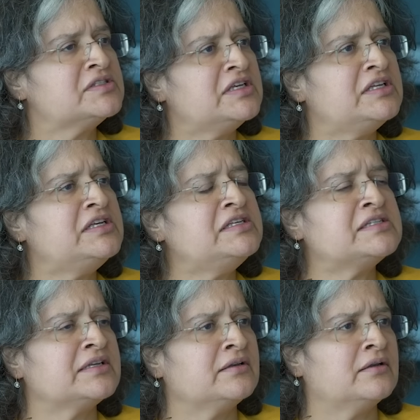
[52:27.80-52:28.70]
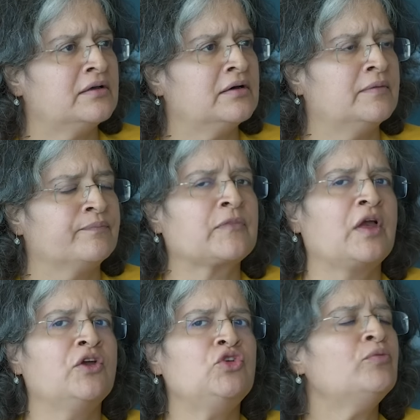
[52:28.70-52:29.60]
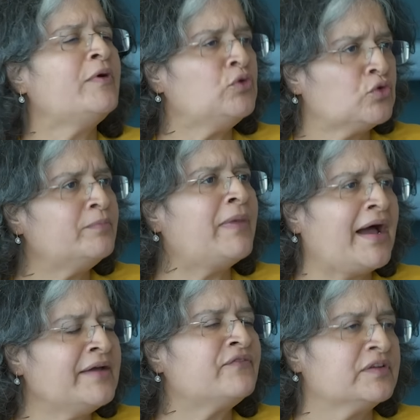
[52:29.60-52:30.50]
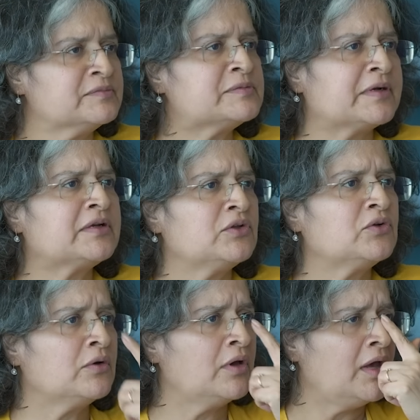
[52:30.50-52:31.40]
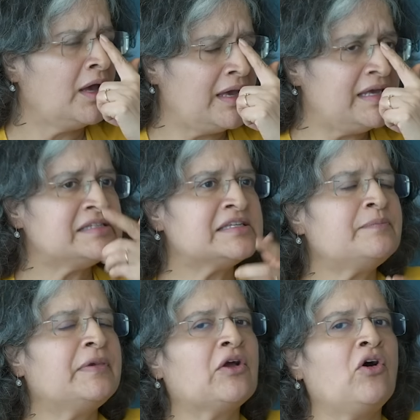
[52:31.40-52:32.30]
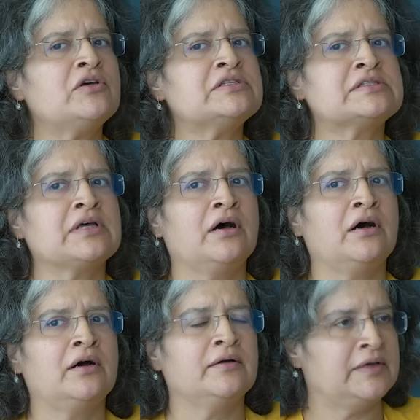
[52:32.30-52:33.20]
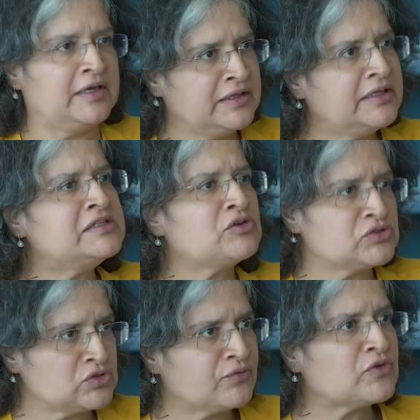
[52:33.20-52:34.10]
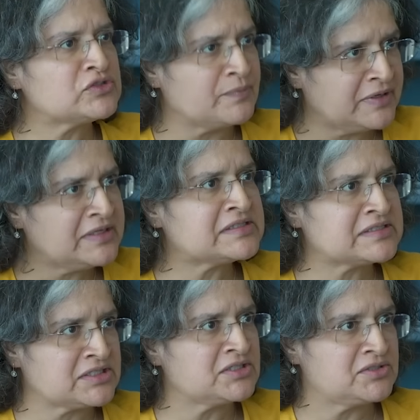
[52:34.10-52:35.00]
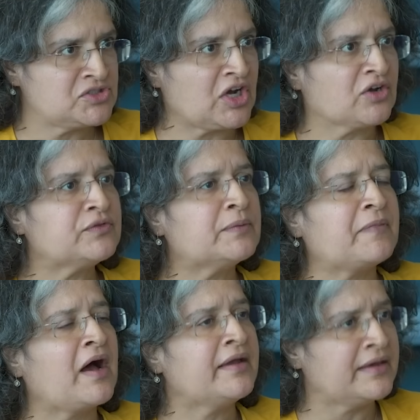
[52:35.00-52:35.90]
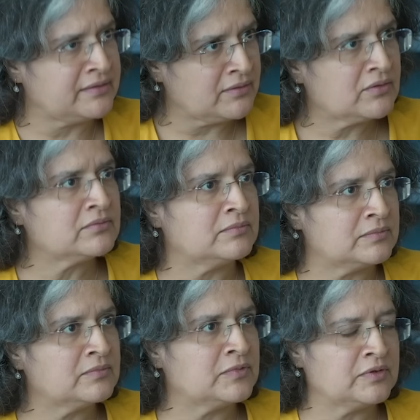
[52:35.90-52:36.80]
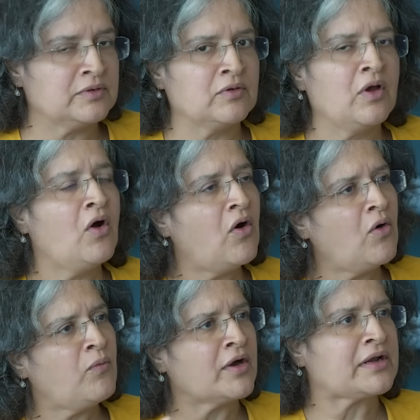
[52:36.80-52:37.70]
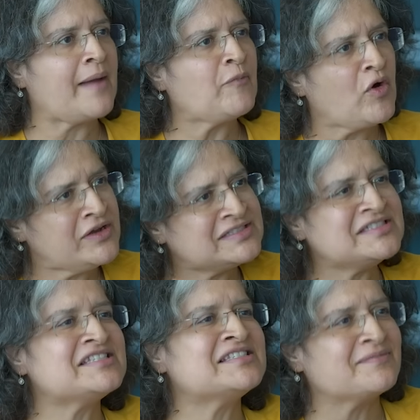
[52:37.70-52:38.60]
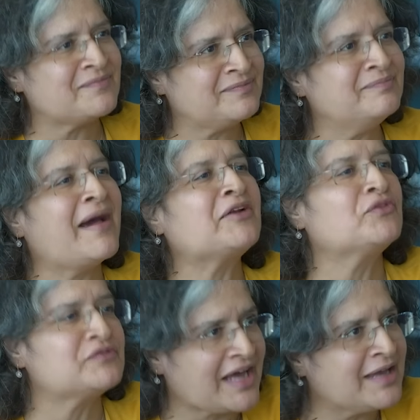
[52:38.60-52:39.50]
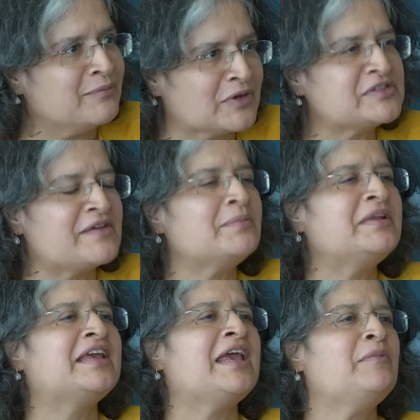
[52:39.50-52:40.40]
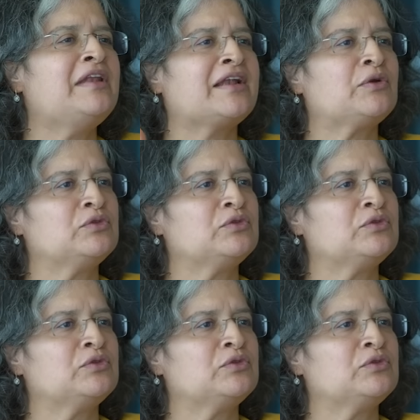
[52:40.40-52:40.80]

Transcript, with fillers: series. And um, you, you could buy films, but, you know, is it because uh, Hindi is also, of course, the biggest chunk of the pie and um, uh, or what? or is it just a matter of time because everybody came in at